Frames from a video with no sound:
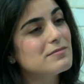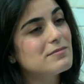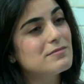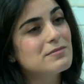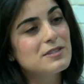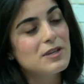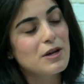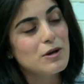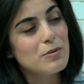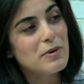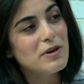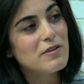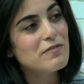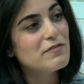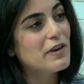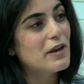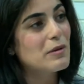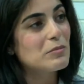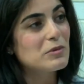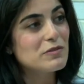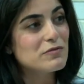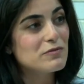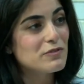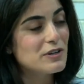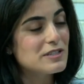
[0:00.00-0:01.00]
tell my
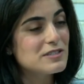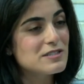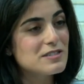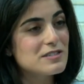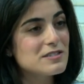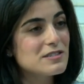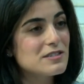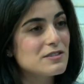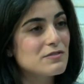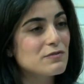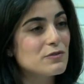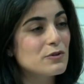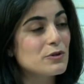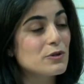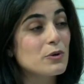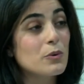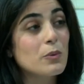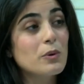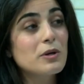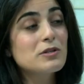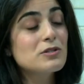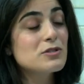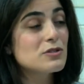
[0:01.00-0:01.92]
family and friends is if you're going